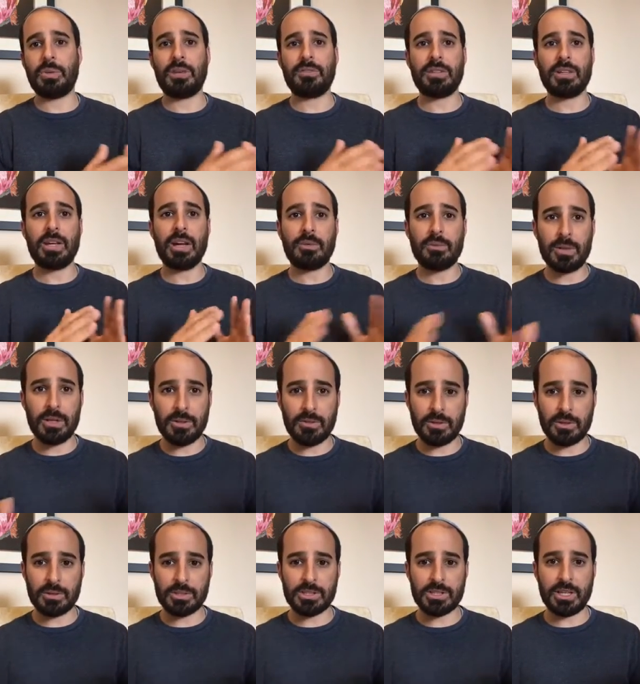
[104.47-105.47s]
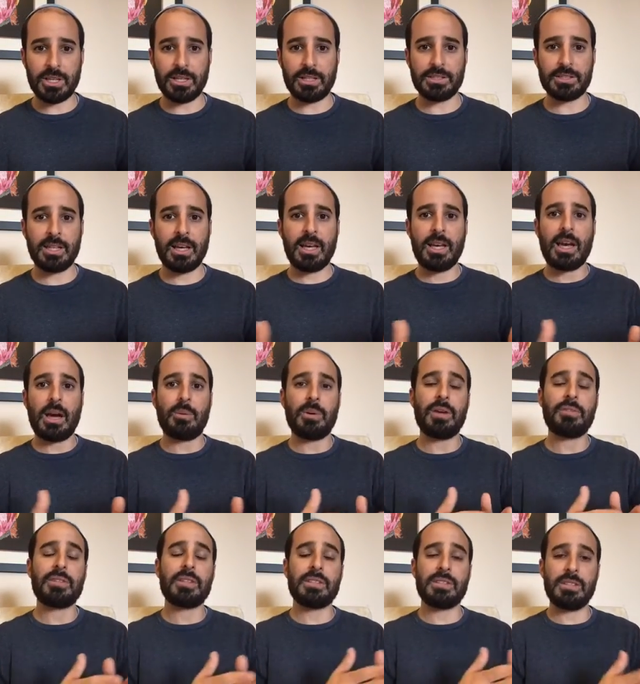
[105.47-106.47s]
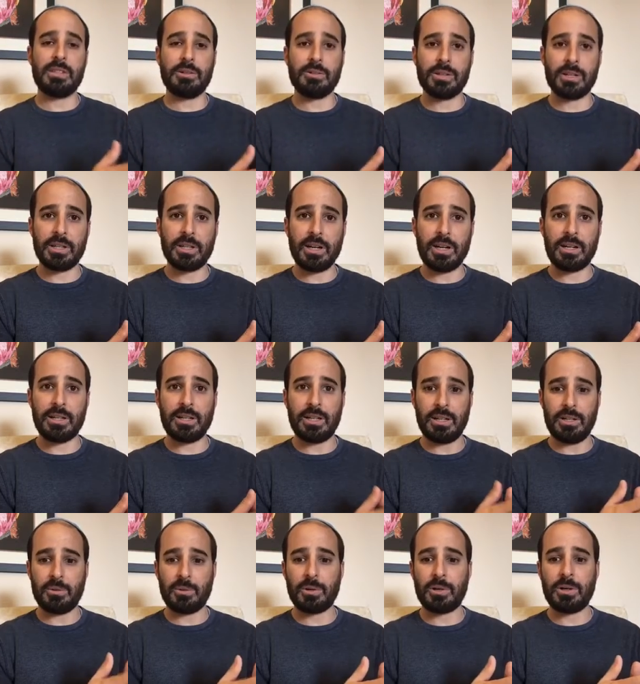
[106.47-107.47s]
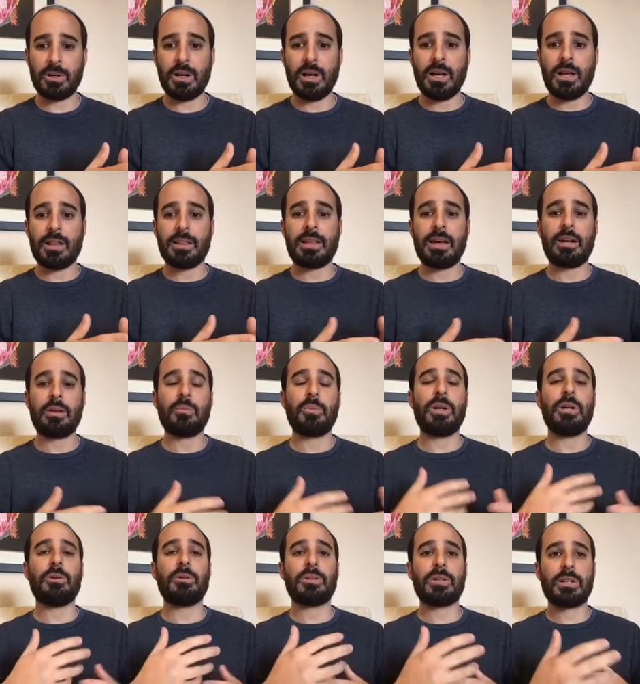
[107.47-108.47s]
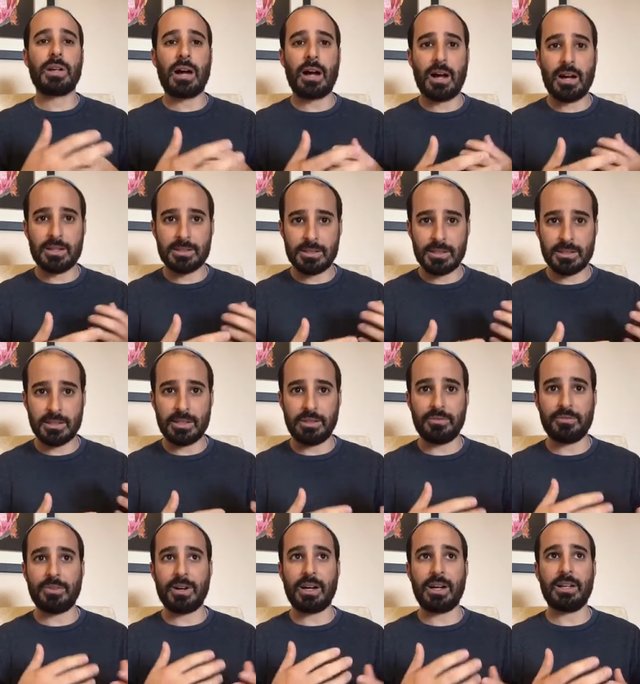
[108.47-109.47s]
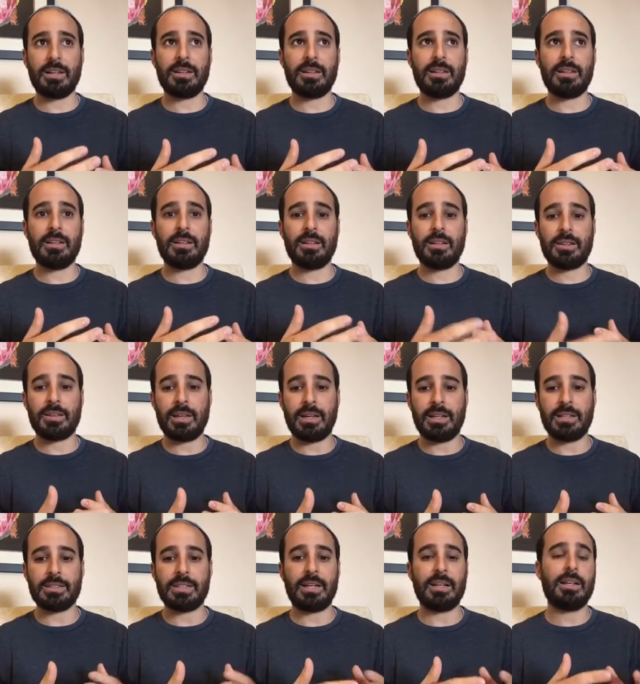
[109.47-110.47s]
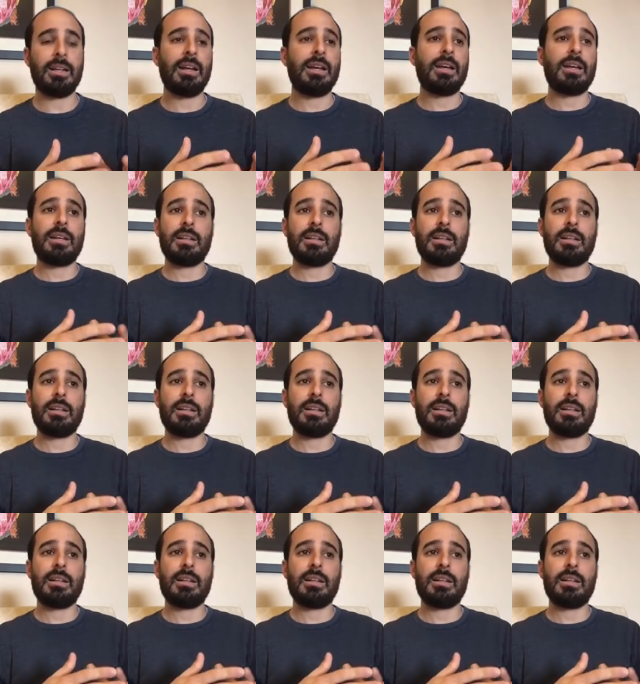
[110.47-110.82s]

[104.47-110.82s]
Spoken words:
We have to get rid of those things, and we have to seal the gut in order that we don't constantly fight things and